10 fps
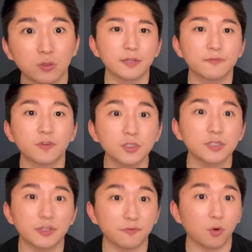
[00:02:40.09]
First
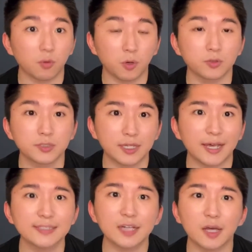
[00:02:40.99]
and foremost,
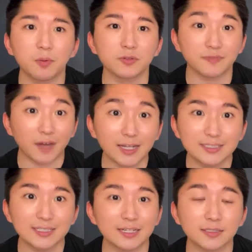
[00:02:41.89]
as an Apple device,
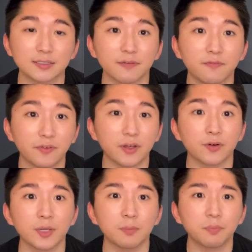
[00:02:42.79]
it is a
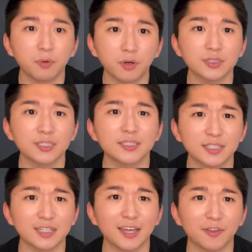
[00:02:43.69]
very put
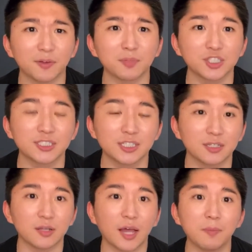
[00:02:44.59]
together
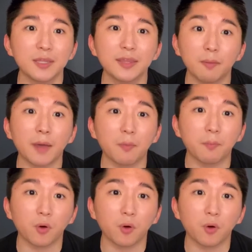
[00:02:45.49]
machine. I mean that by both